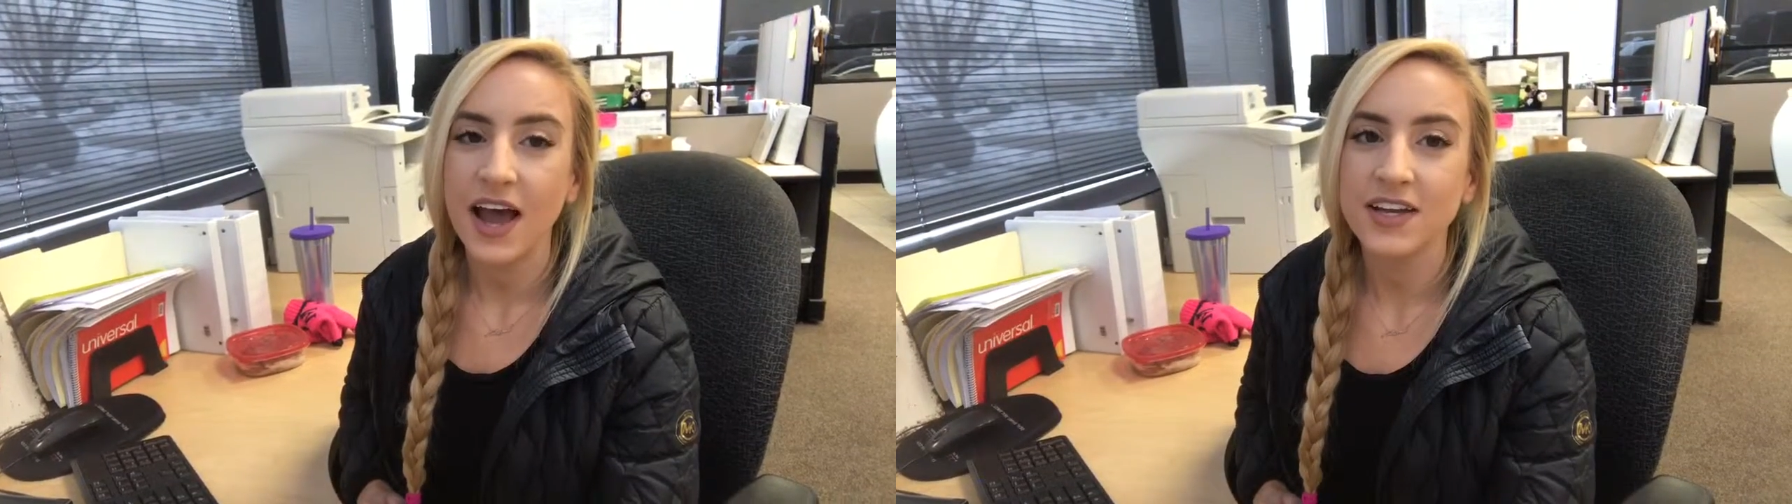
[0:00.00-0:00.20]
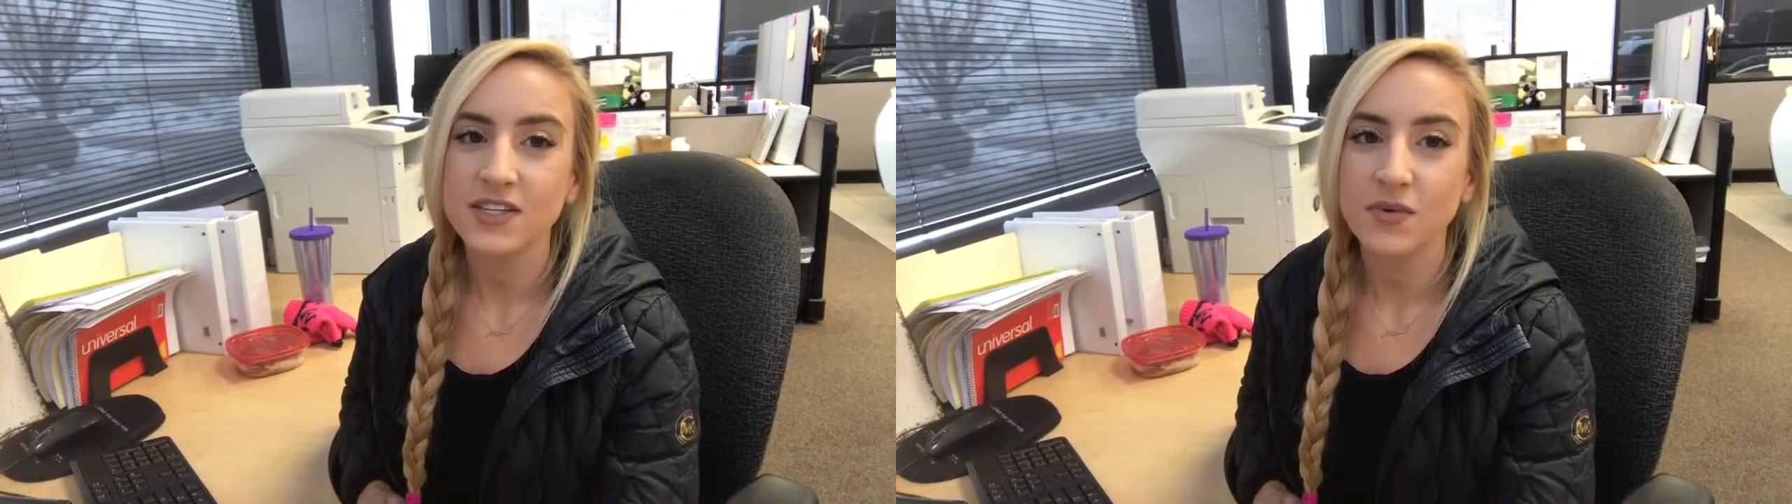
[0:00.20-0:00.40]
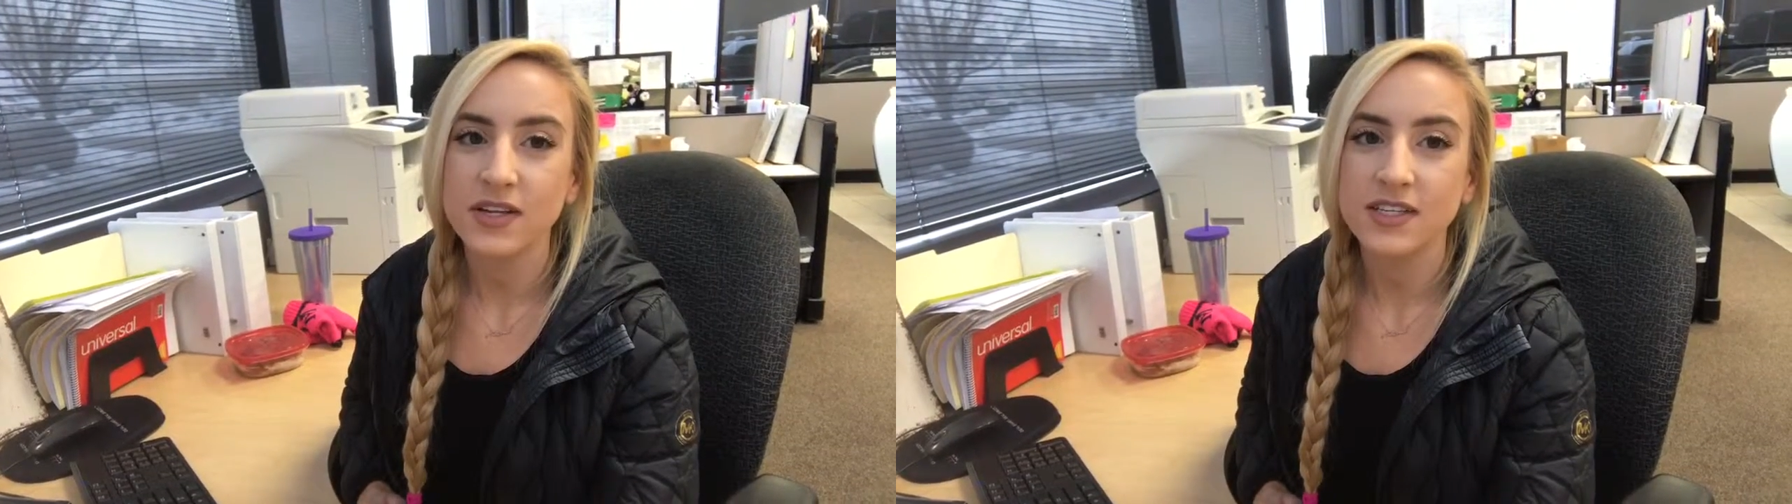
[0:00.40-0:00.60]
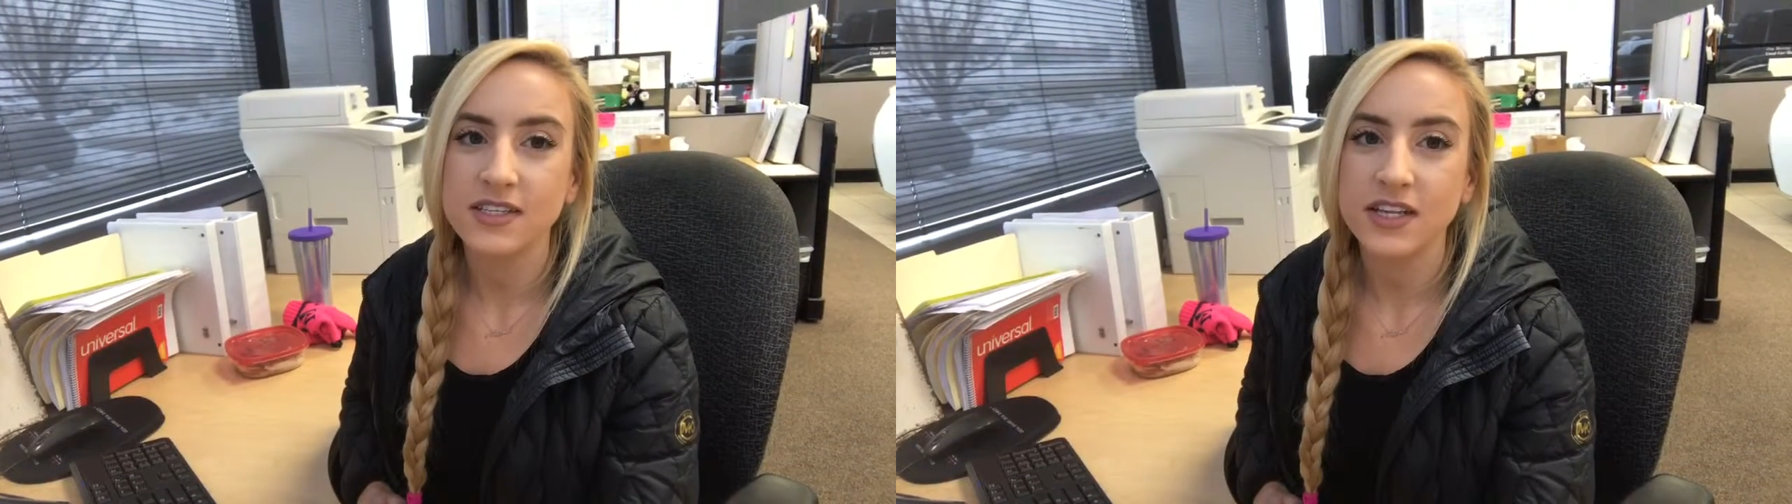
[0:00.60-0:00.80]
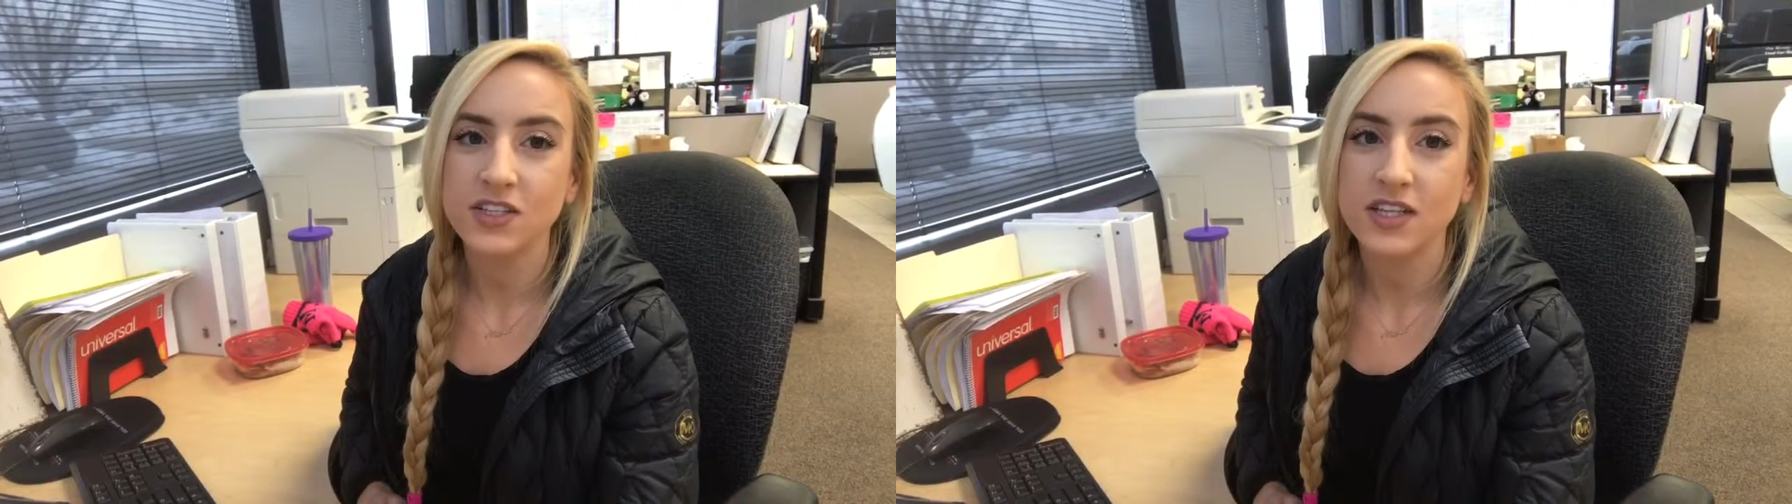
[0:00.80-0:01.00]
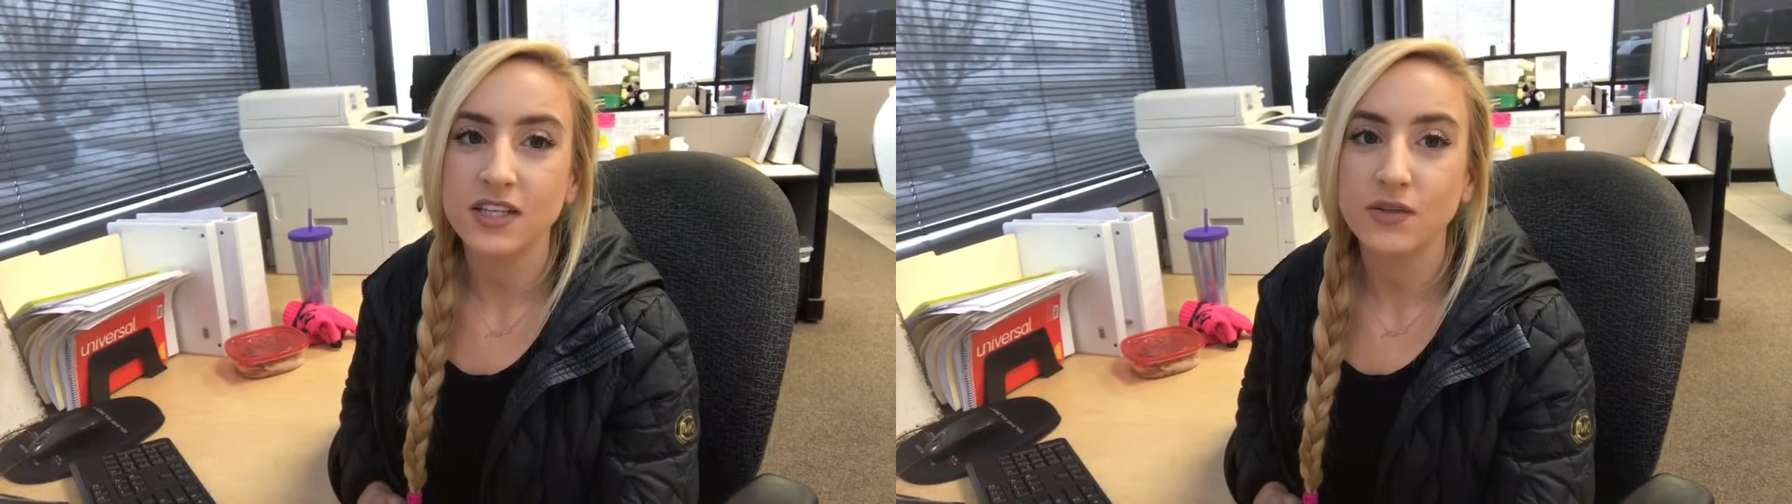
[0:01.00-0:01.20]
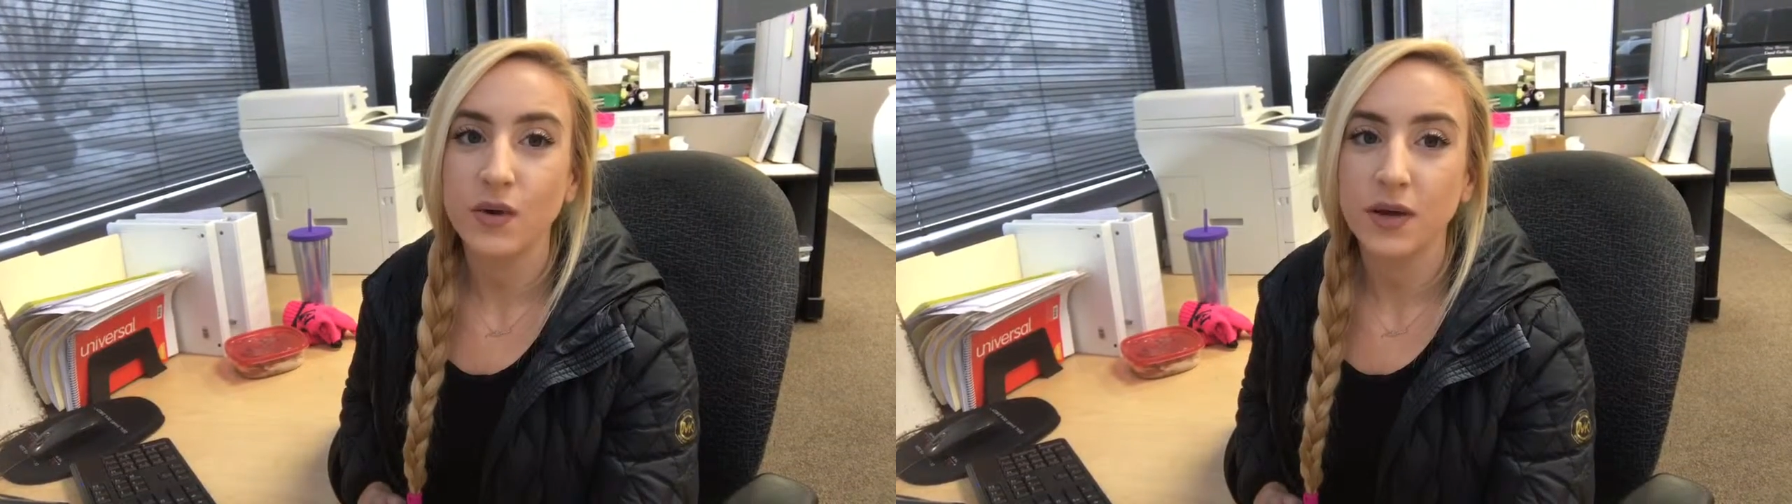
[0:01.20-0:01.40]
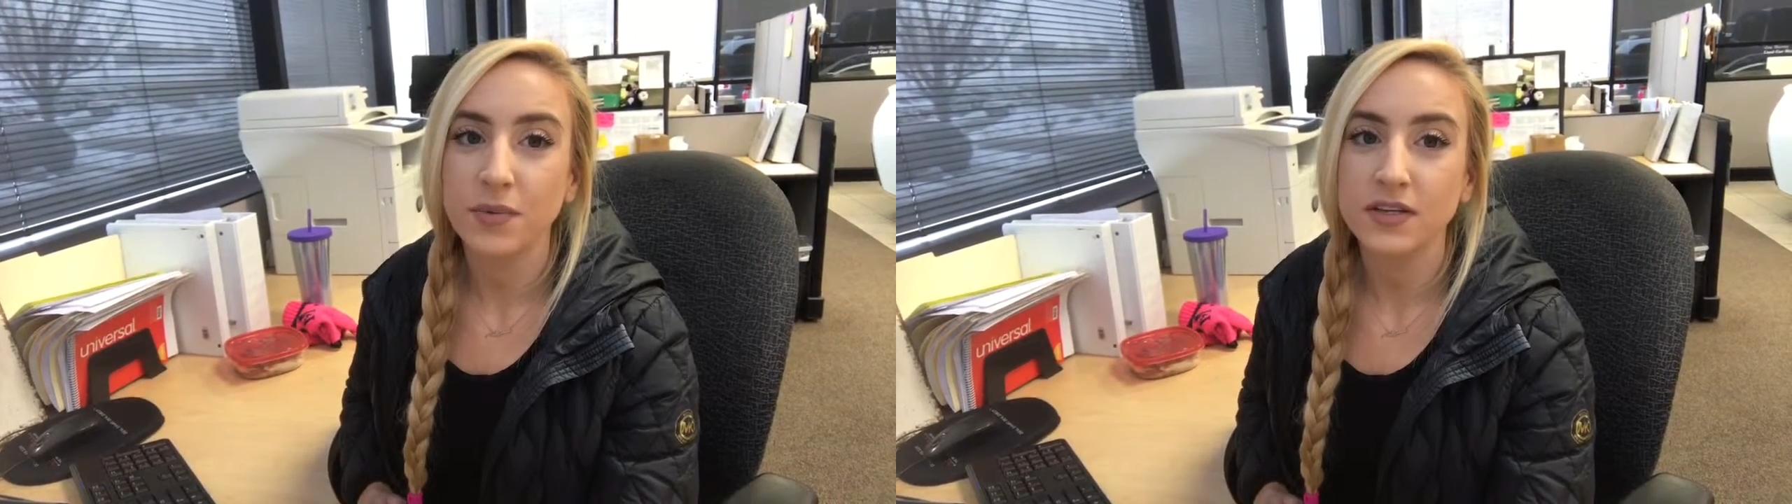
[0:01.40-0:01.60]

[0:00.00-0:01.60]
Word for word: I just wanted to send you this quick